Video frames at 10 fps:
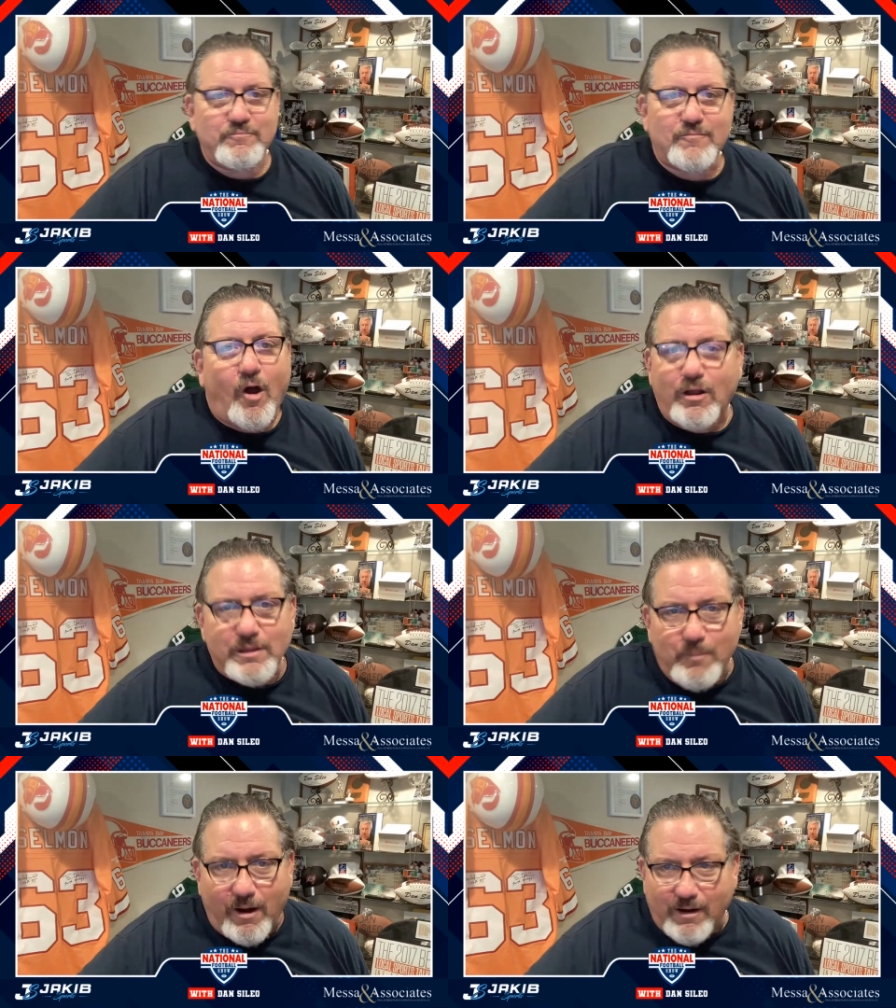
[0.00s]
All
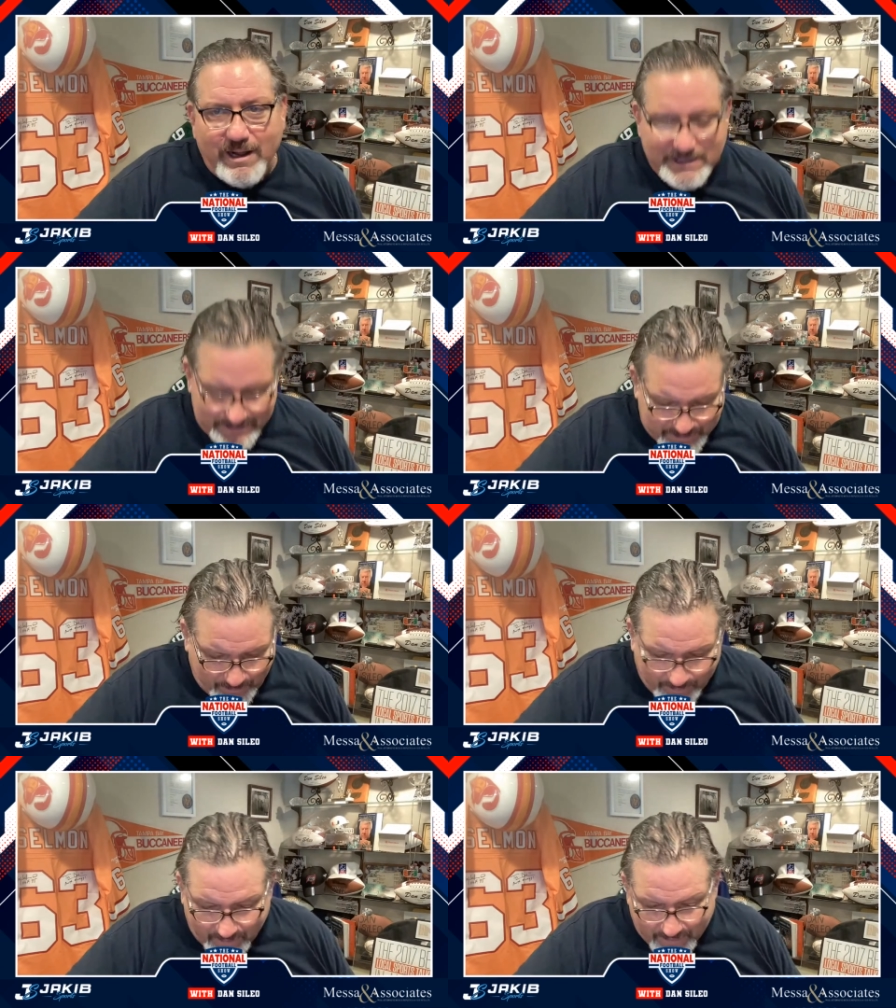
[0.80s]
Lamar Hunt
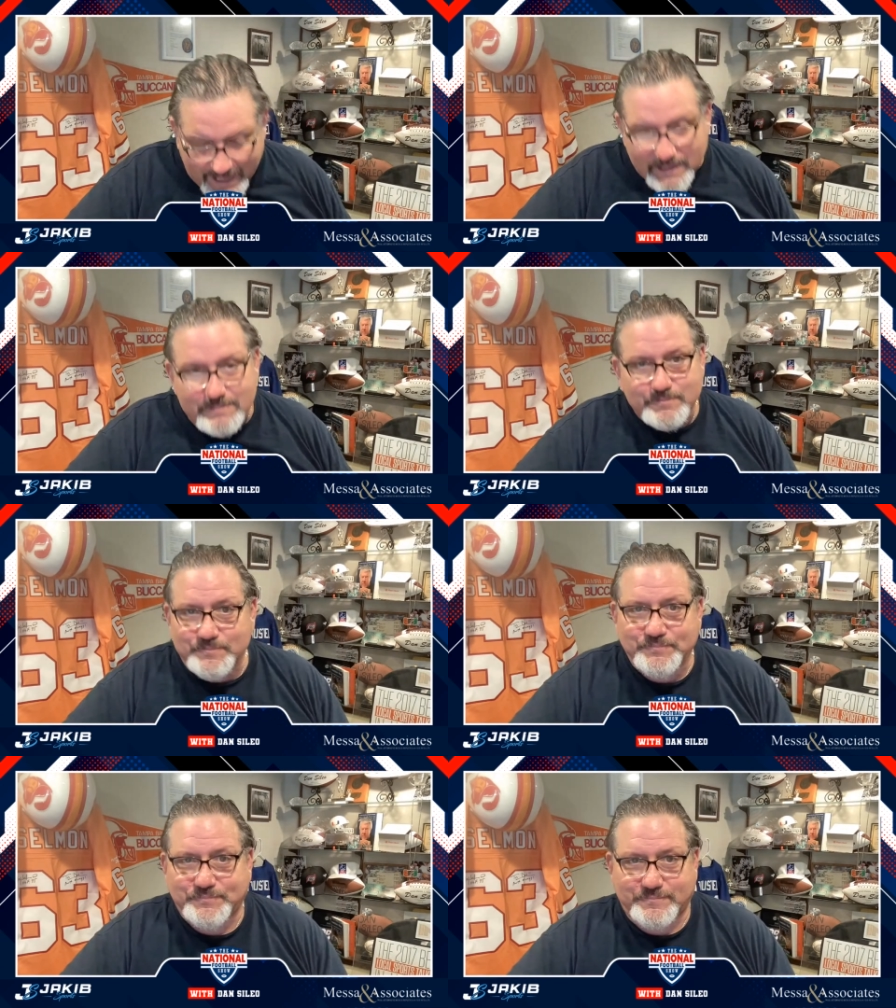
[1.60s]
doing all that.
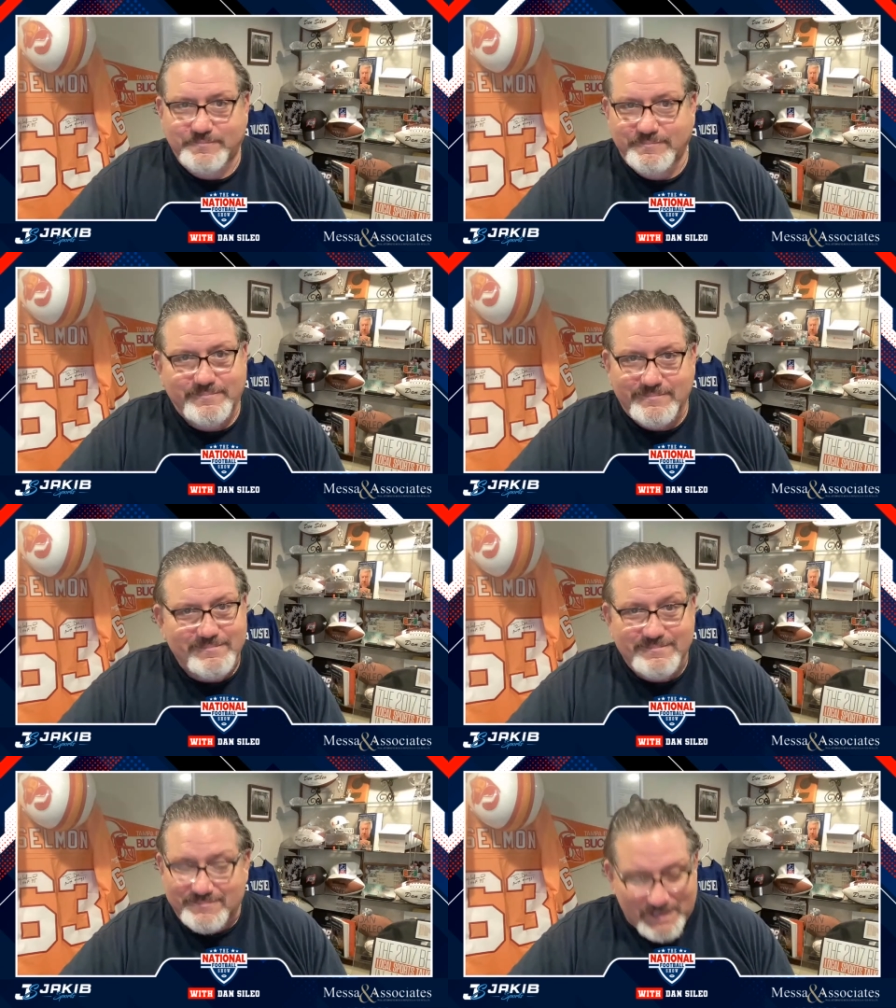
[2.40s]

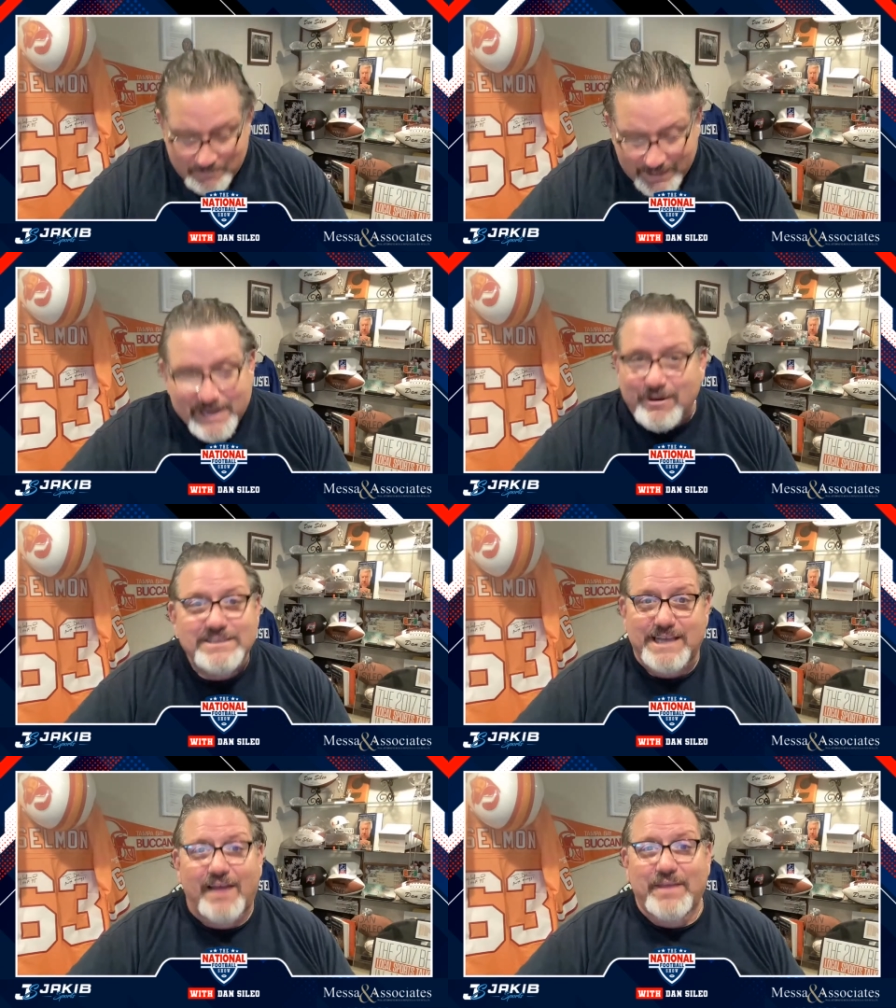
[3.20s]
Pretty
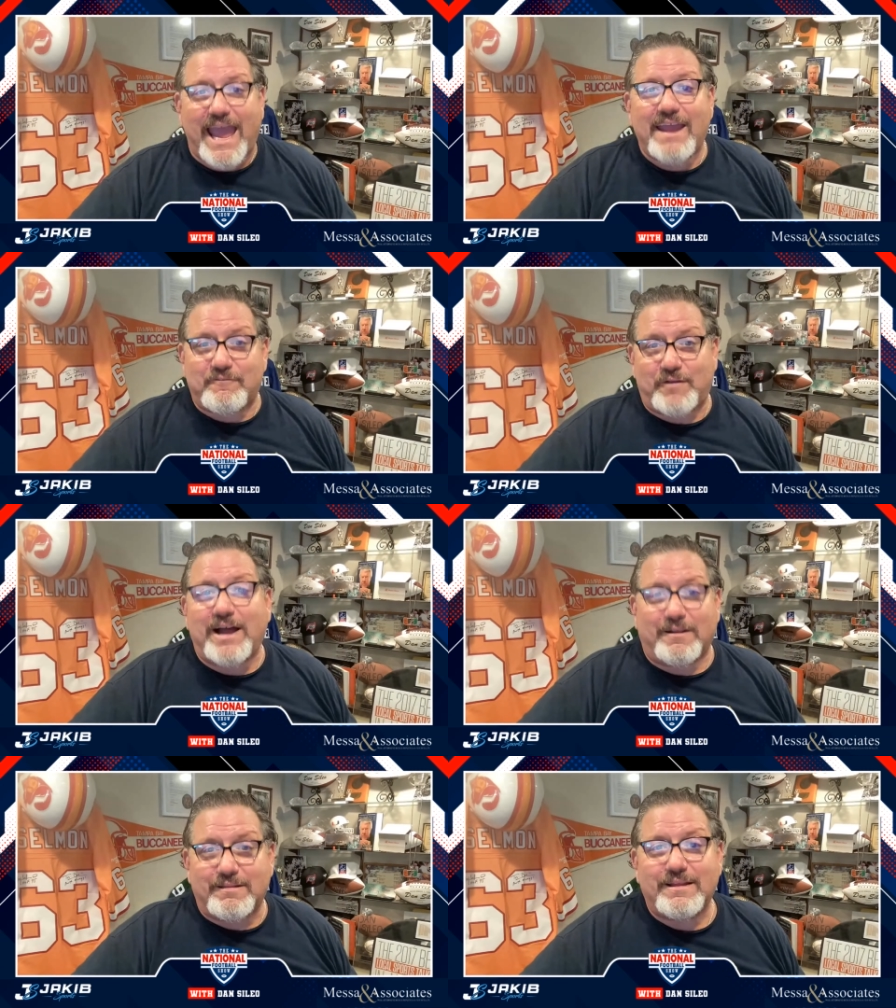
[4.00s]
crazy how the
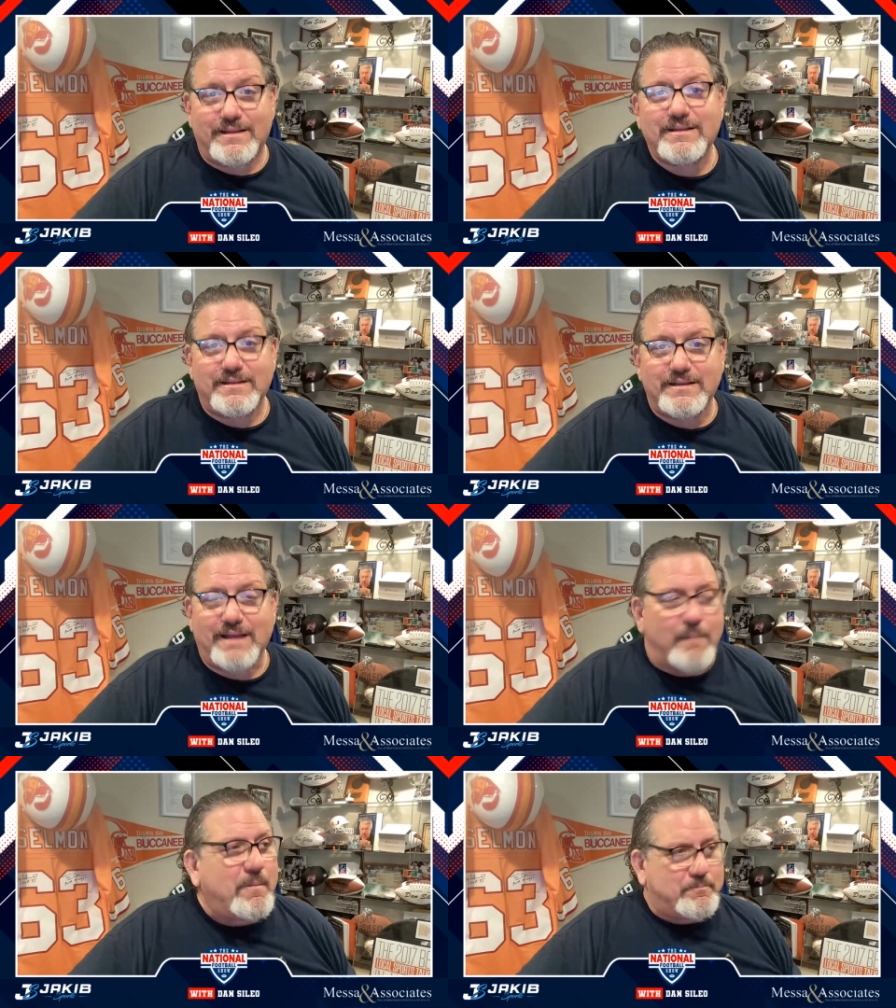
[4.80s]
AFL,
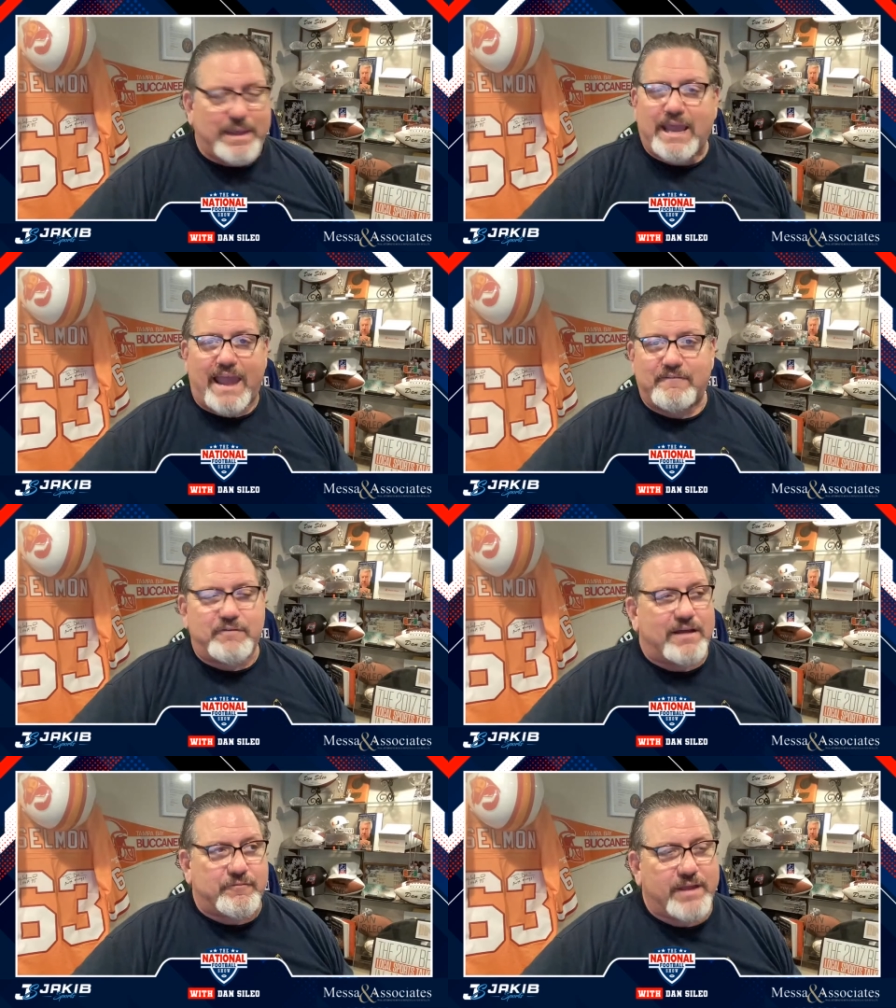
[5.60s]
I'm a big
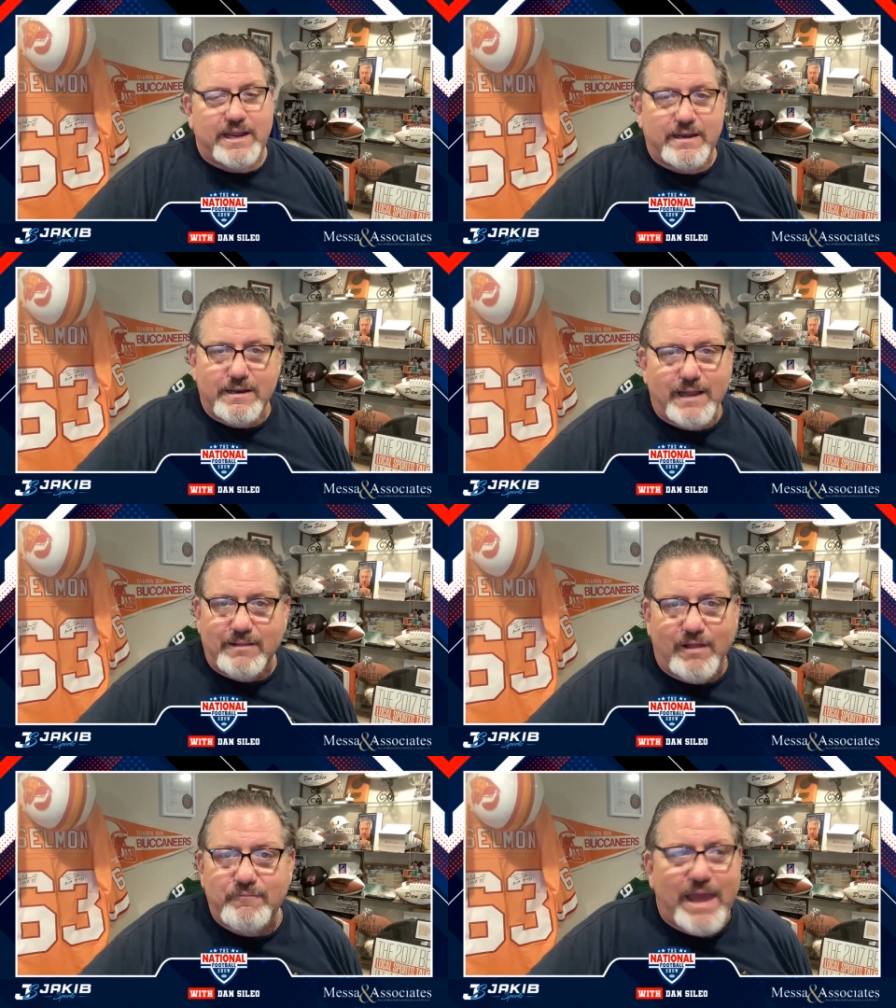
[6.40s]
AFL fan. I
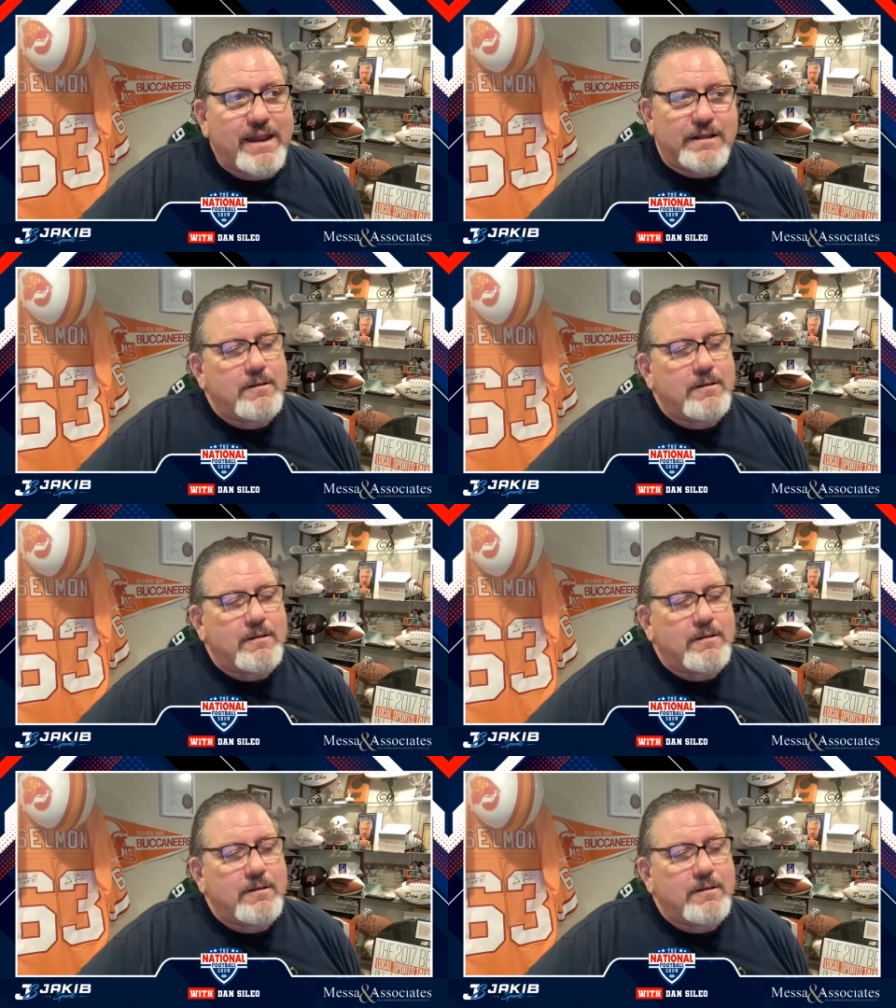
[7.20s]
love that.